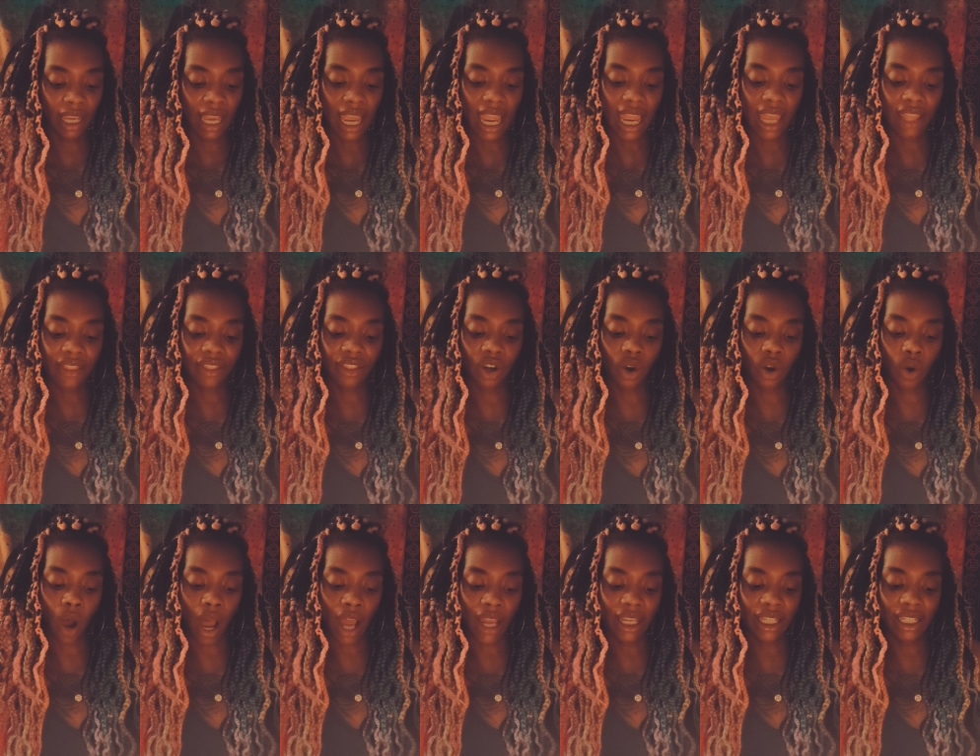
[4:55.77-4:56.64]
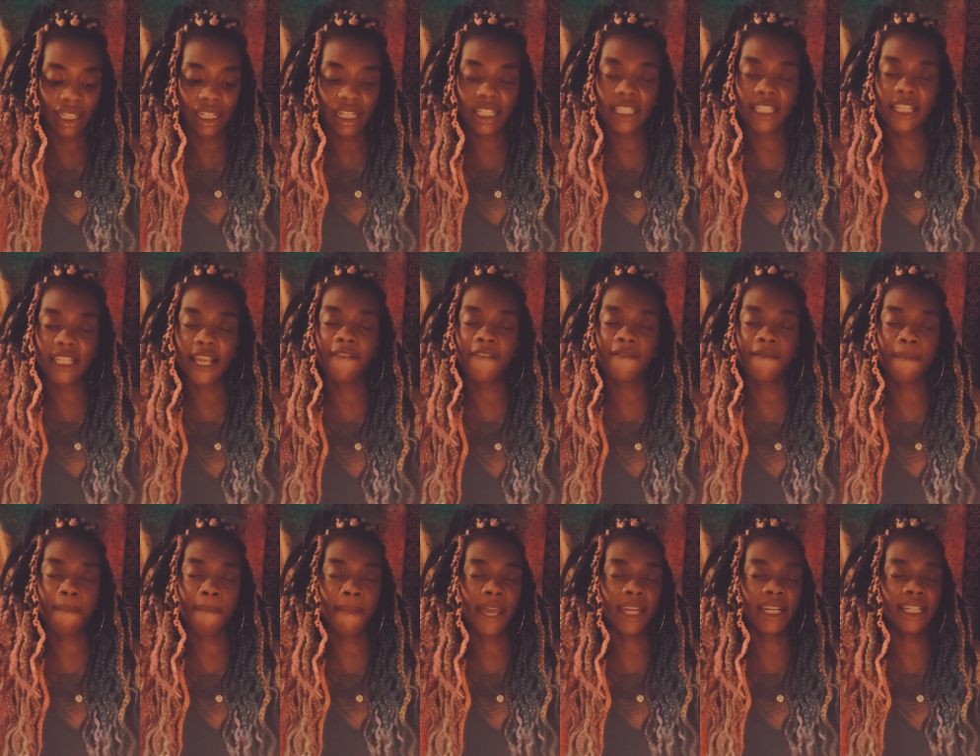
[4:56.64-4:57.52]
In the quietness of
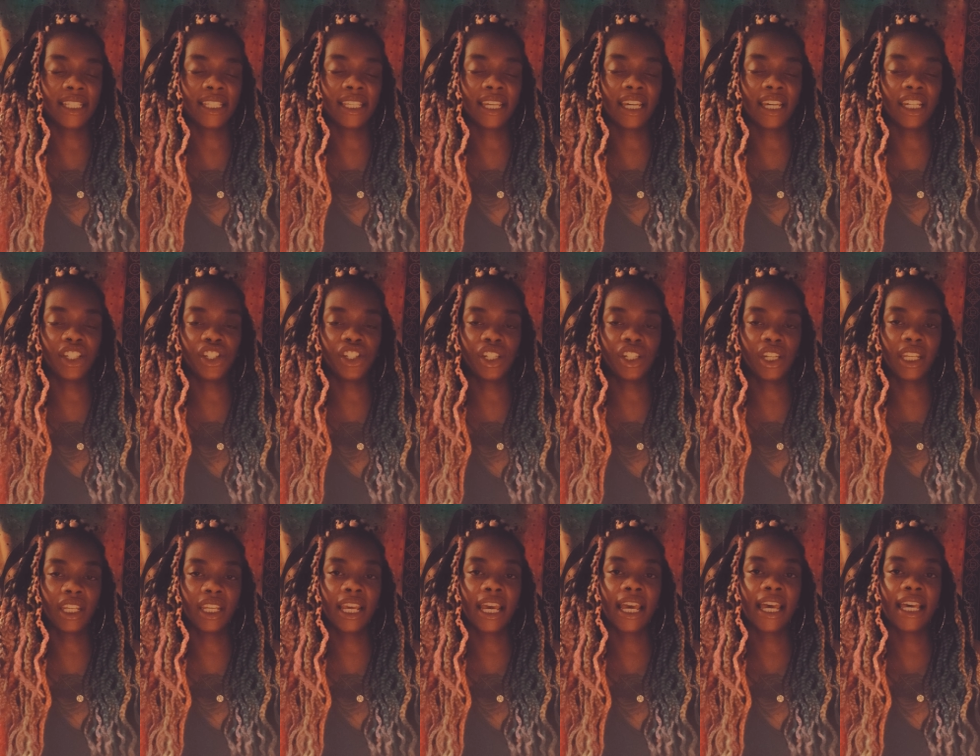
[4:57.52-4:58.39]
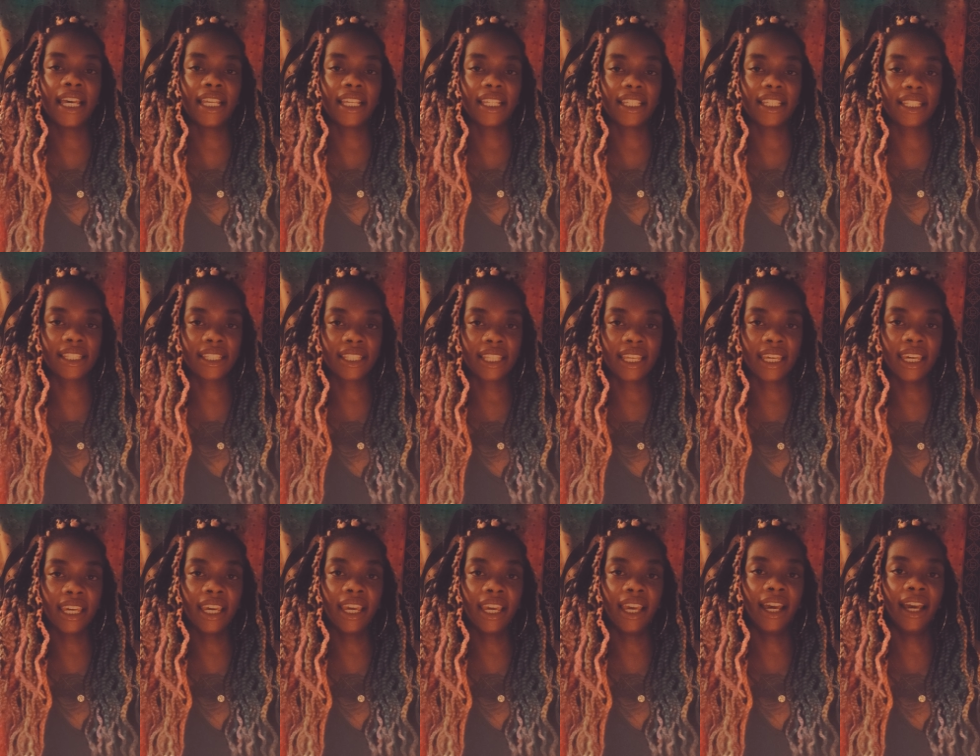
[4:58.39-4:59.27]
meditation,
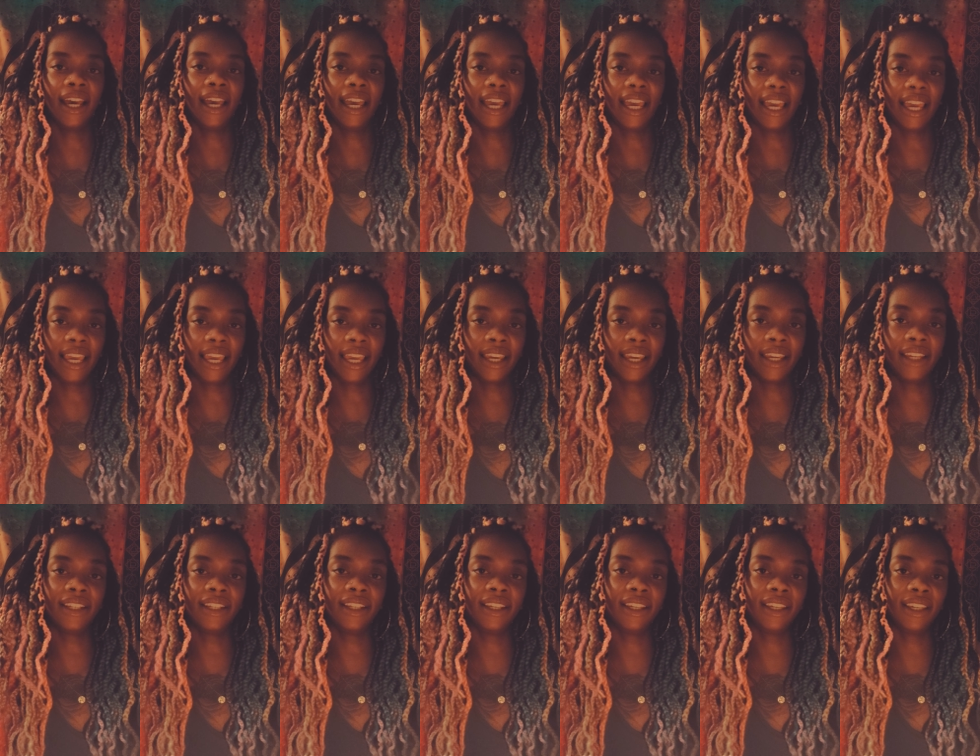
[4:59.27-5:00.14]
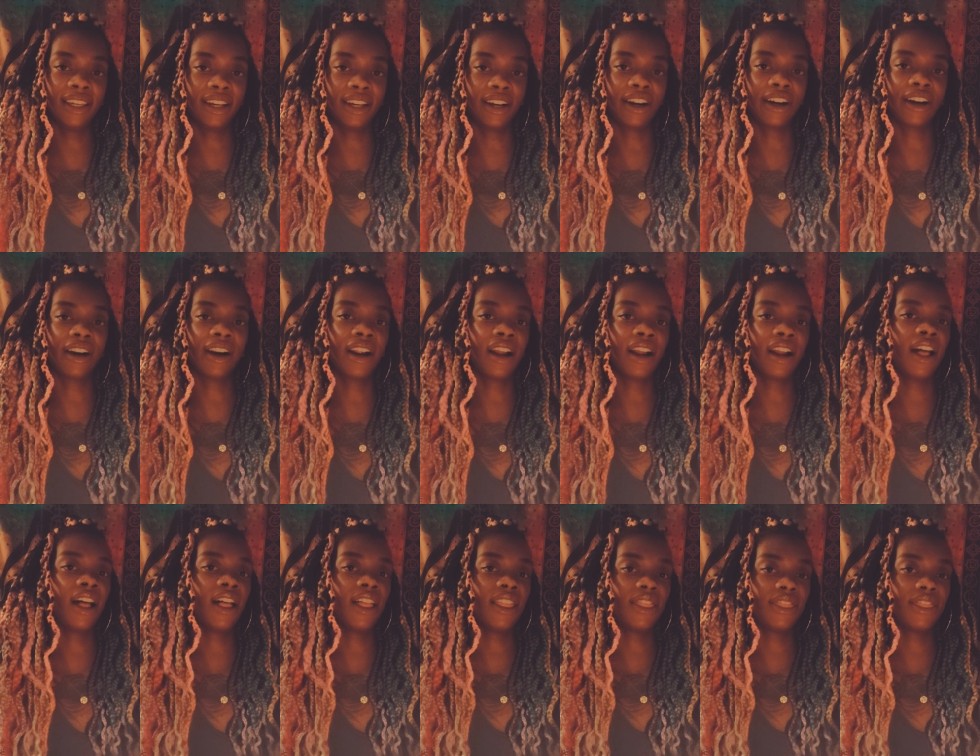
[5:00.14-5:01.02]
see and hear
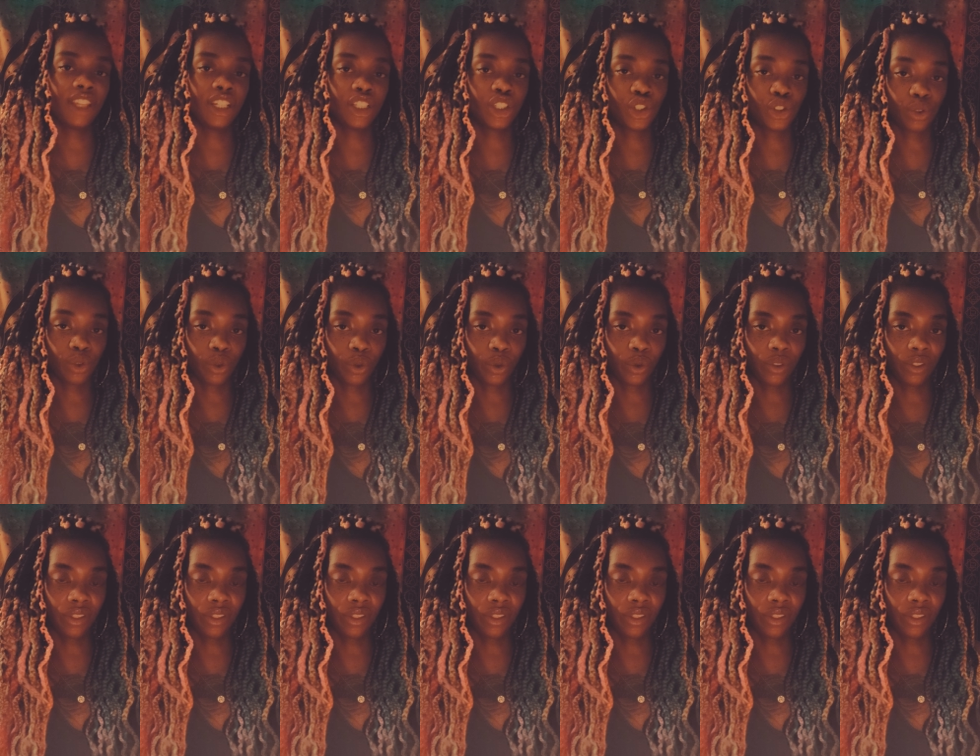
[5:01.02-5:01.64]
the truth.